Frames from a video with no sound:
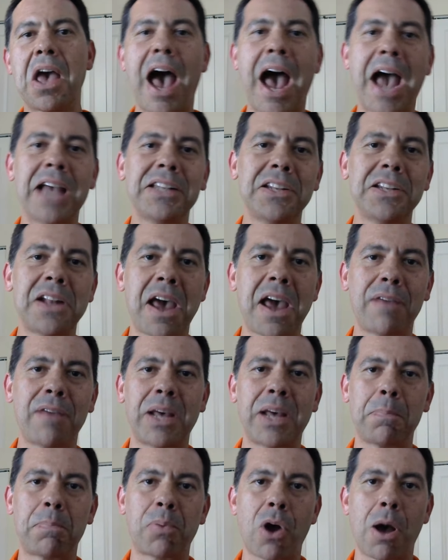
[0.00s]
I didn't have
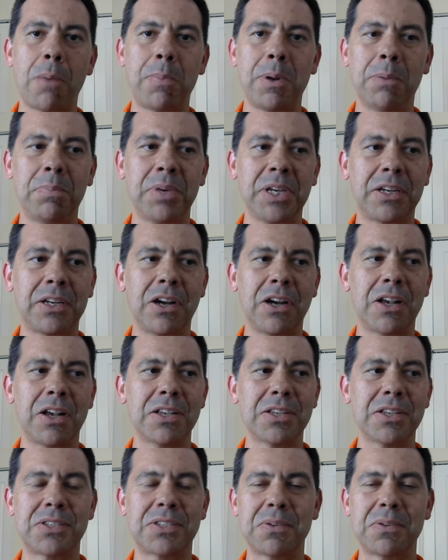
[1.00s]
that problem
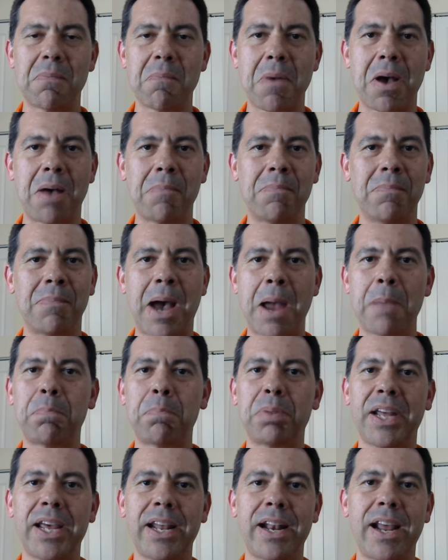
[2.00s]
because my
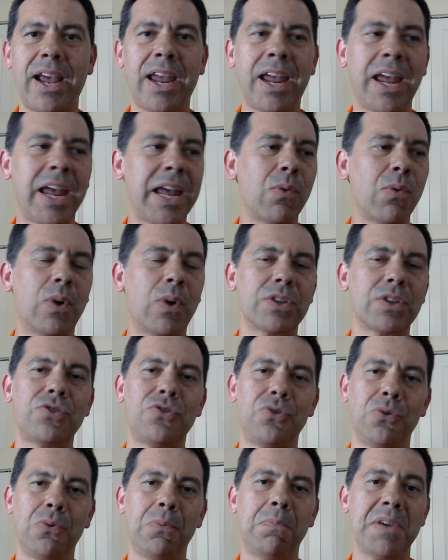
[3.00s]
plan A was
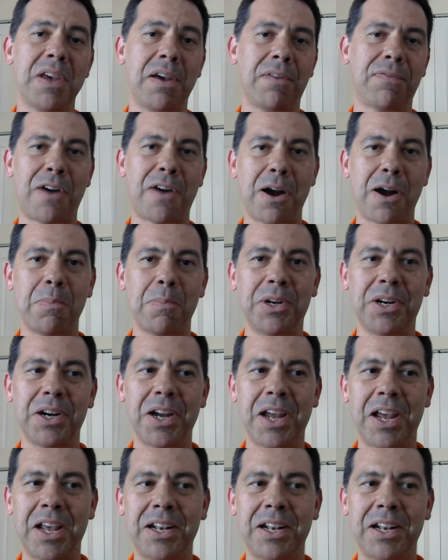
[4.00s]
to be a farmer,